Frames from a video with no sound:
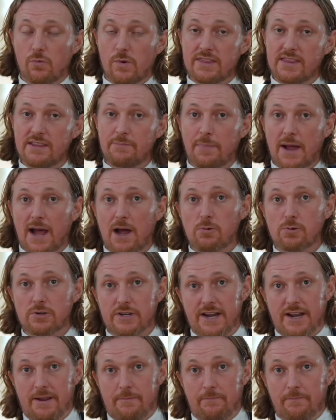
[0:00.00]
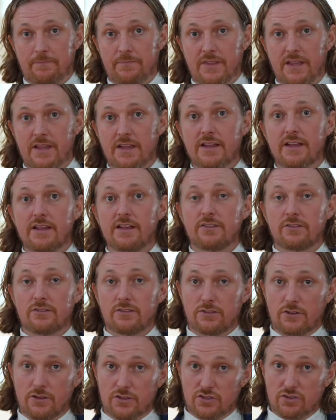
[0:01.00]
with the Power-M,
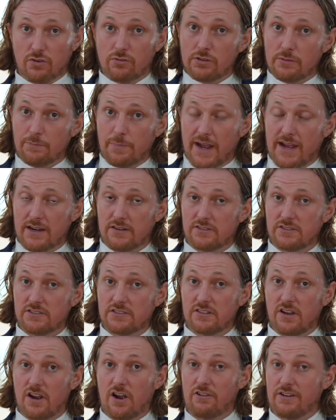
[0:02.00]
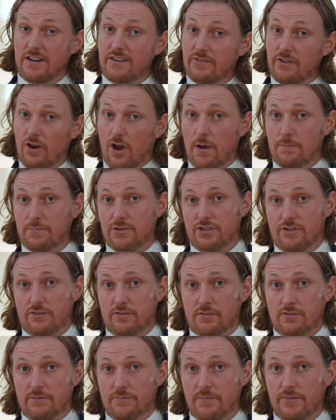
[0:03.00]
the solar panels are even
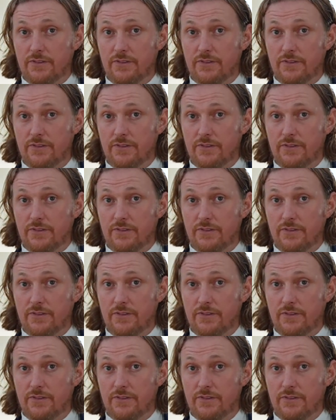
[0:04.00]
optional.